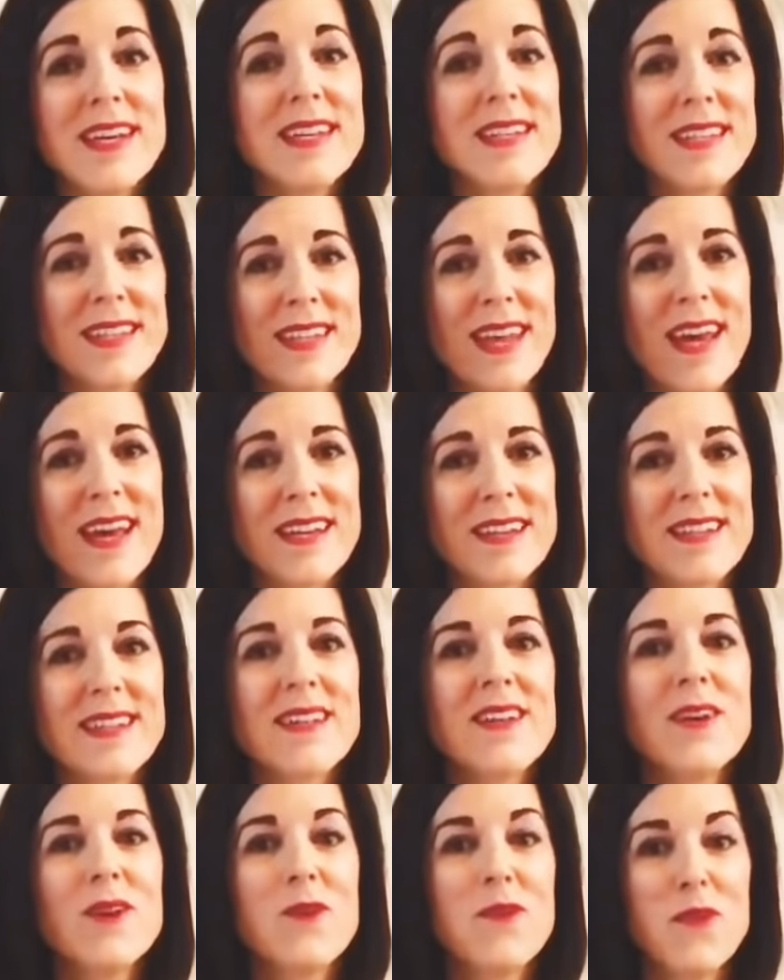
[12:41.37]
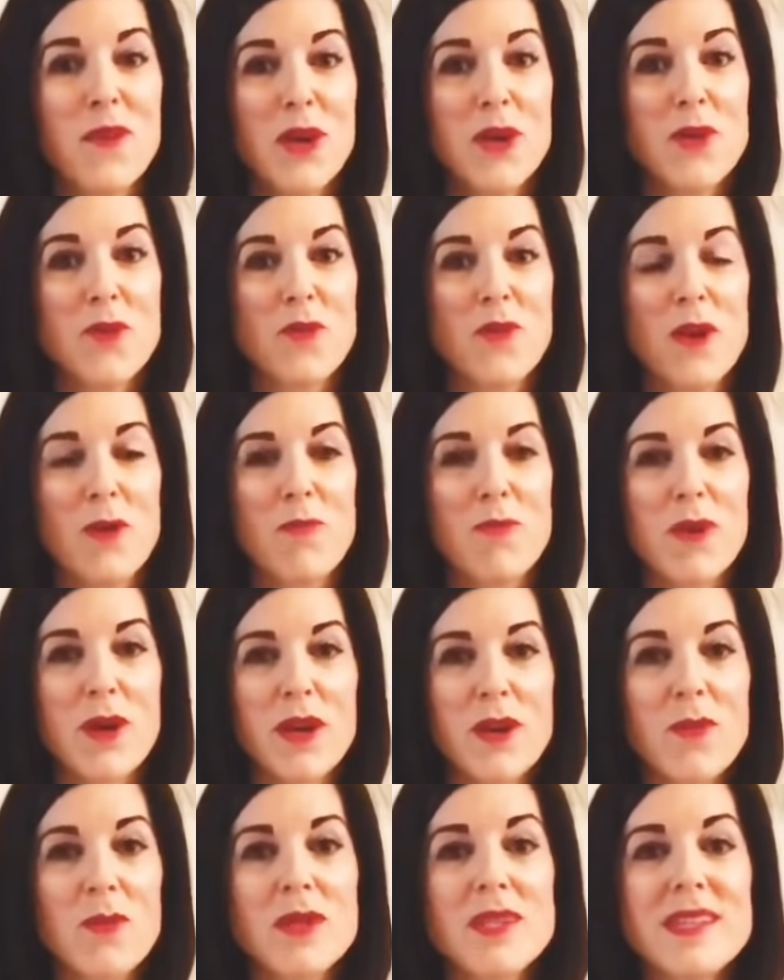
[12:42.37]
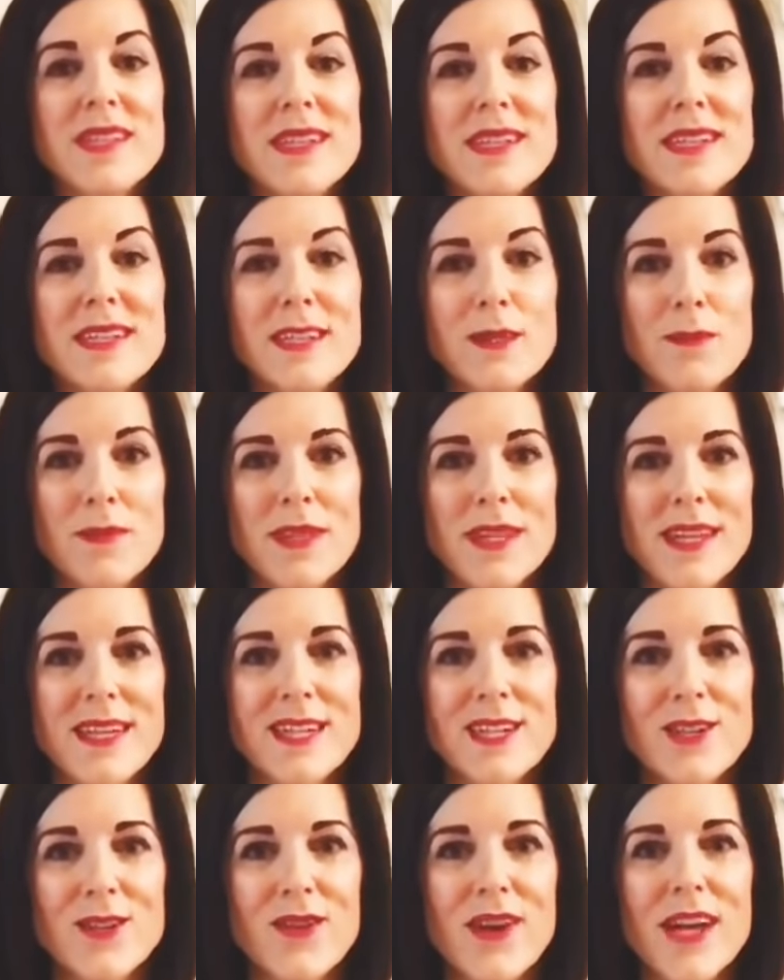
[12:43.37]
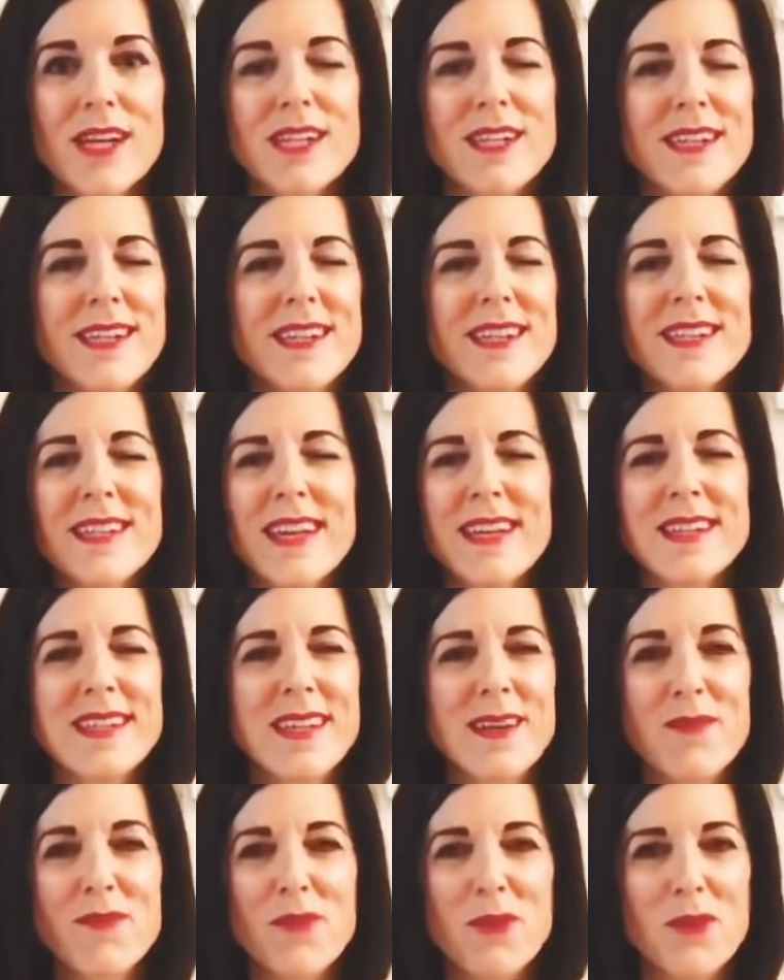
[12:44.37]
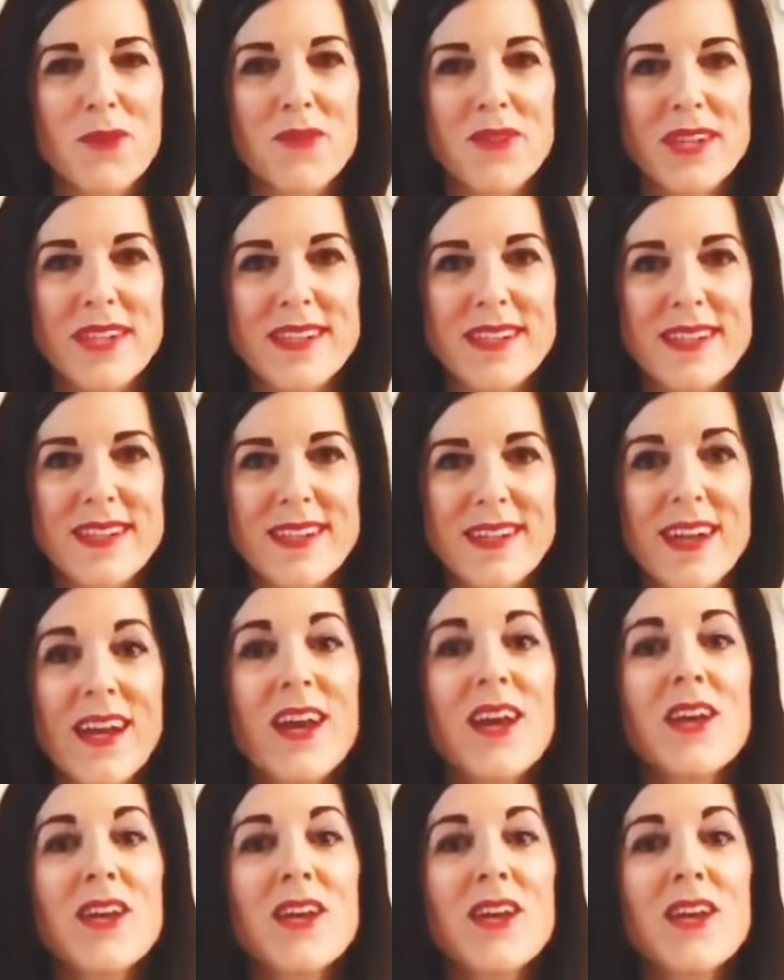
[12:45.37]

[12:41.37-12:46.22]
It says find a fabric with 60% stretch, and it says that for a reason.